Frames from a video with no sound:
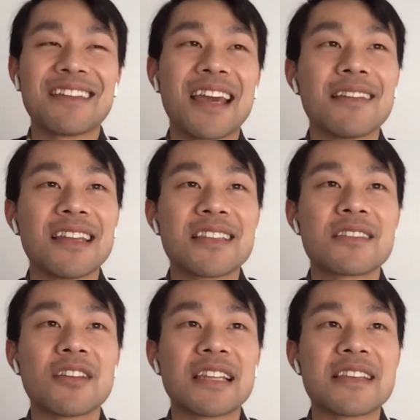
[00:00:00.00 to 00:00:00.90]
that's right. And
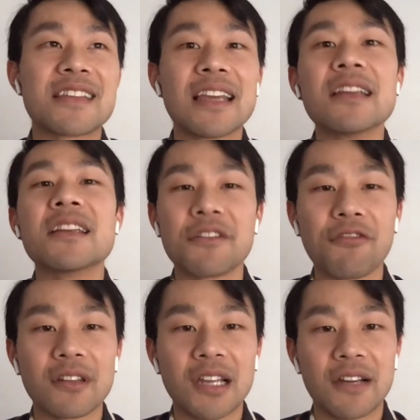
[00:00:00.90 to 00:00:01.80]
it's certainly seen in a
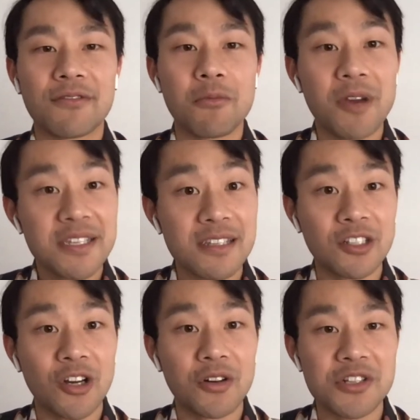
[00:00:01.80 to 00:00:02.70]
different light from
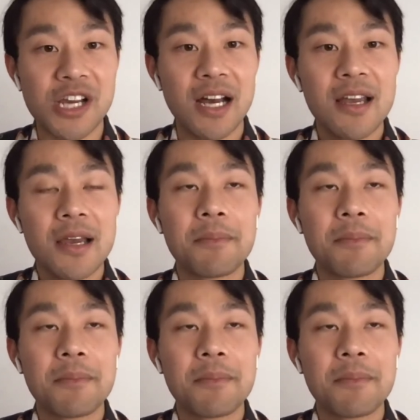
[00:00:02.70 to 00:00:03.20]
Western culture.